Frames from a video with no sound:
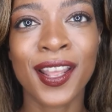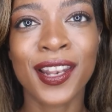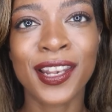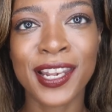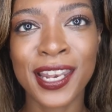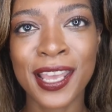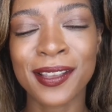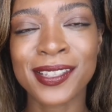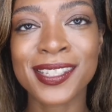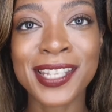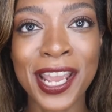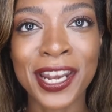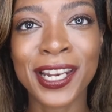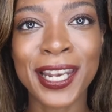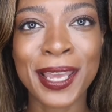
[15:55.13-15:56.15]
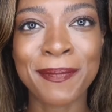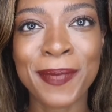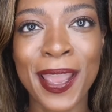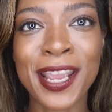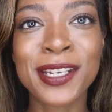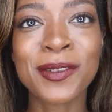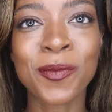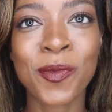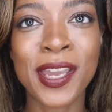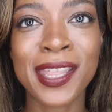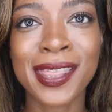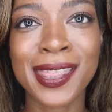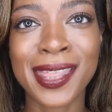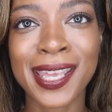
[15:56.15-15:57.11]
Stunna Lip Paint
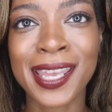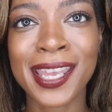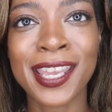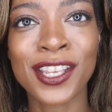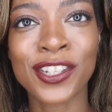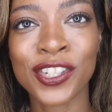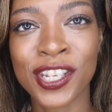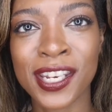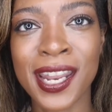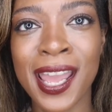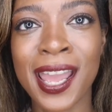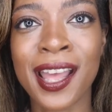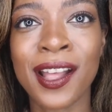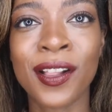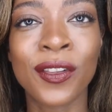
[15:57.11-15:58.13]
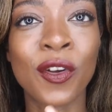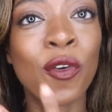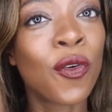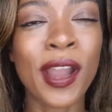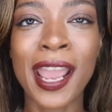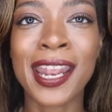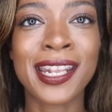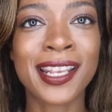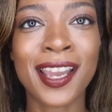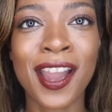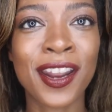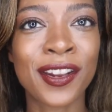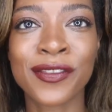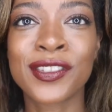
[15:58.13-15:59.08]
with the Chanel or any
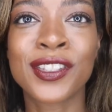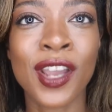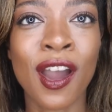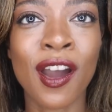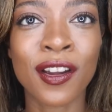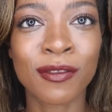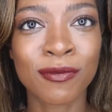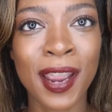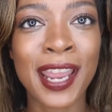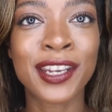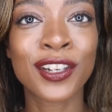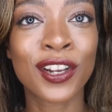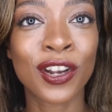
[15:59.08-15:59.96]
kind of dark red